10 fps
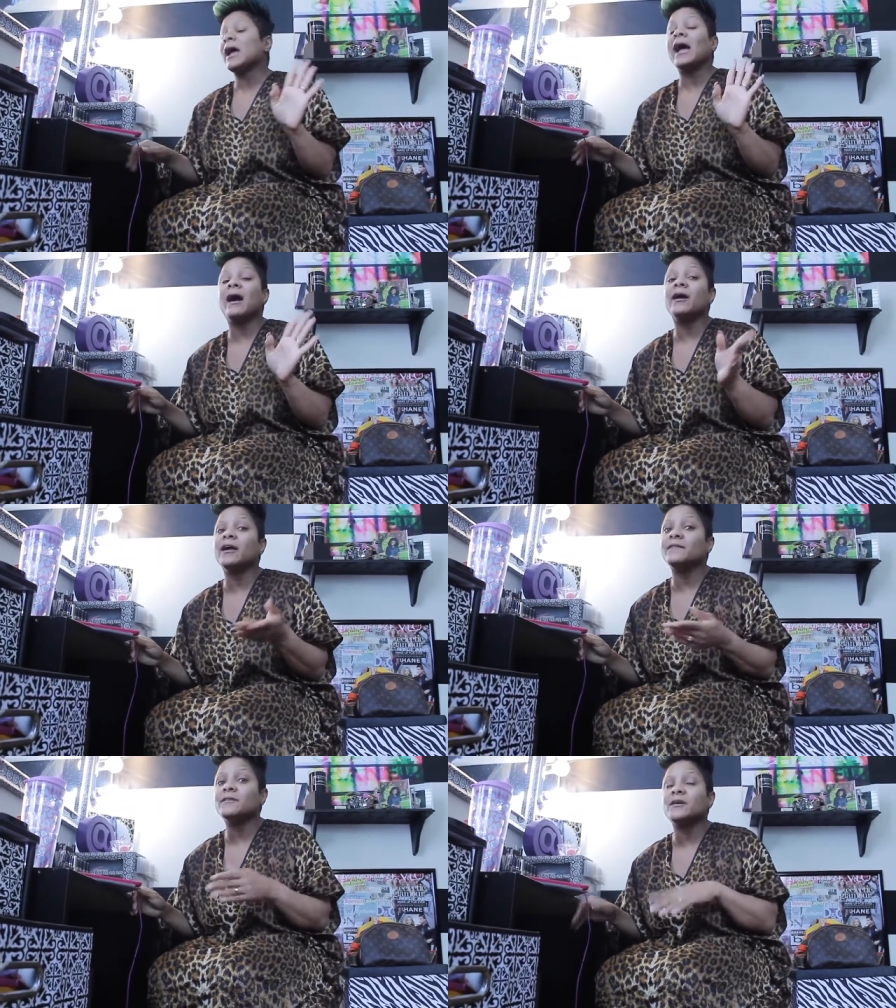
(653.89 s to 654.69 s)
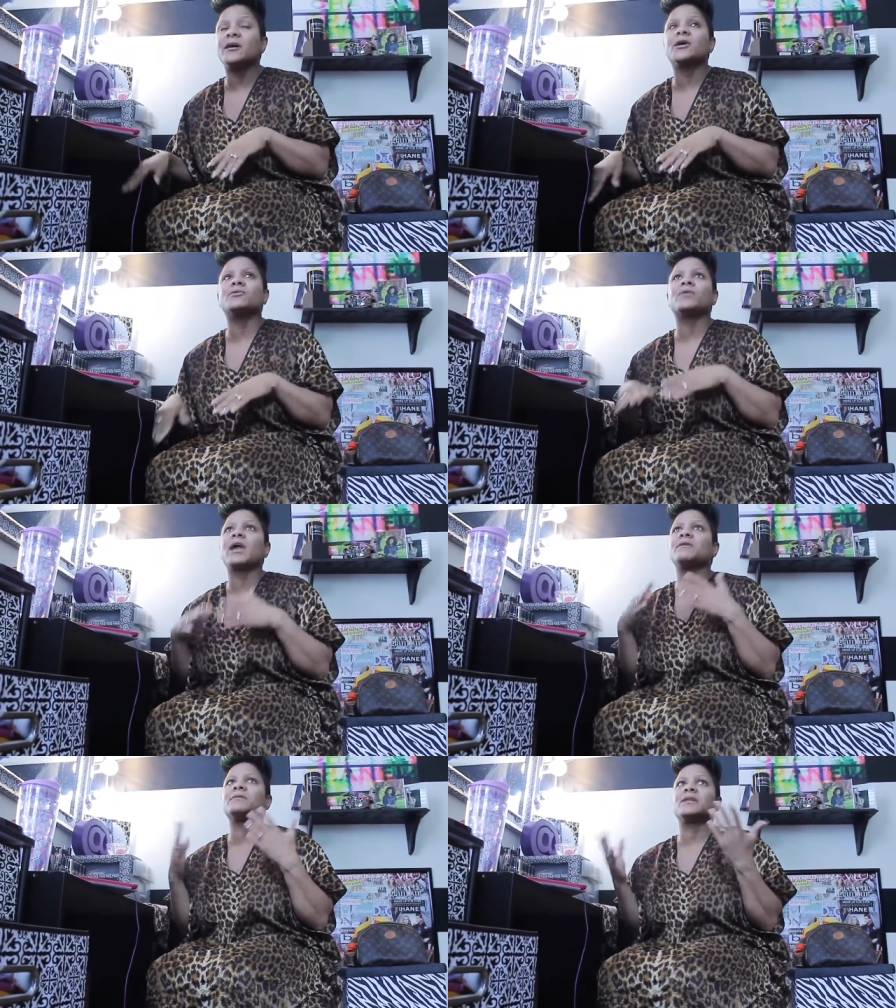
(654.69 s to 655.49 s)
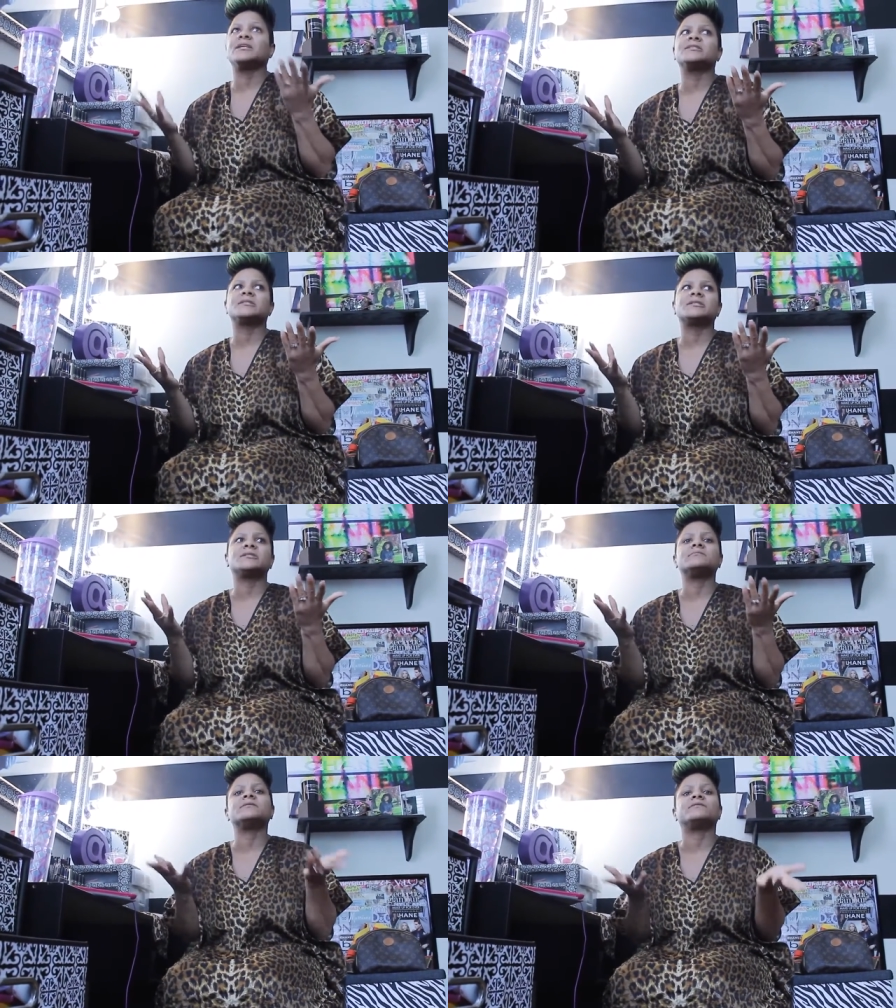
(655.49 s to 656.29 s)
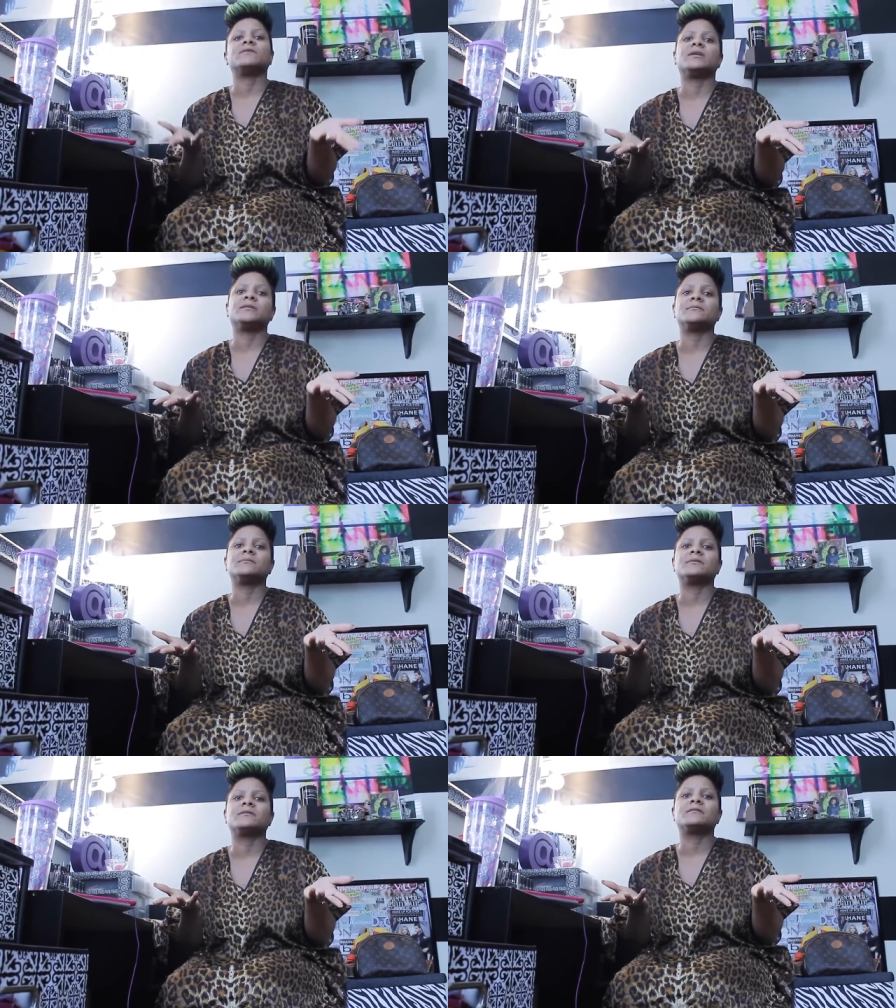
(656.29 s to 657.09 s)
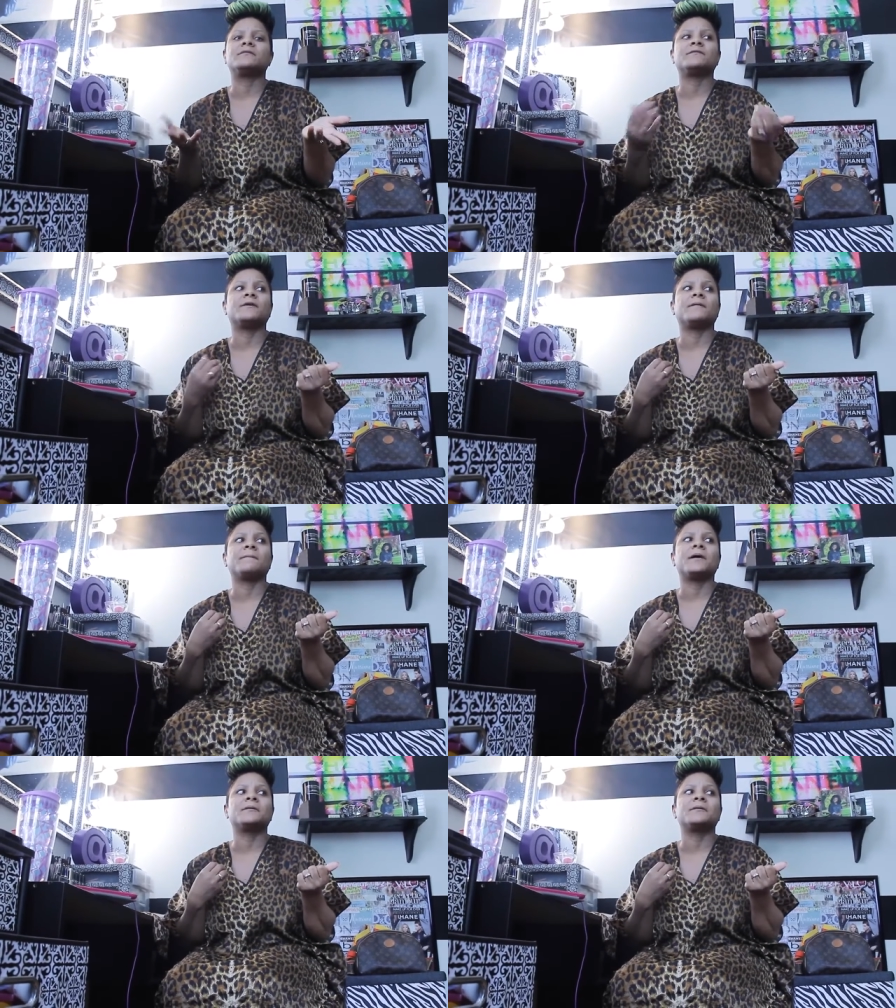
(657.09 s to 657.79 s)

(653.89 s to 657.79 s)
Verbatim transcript: However, a great relationship developed from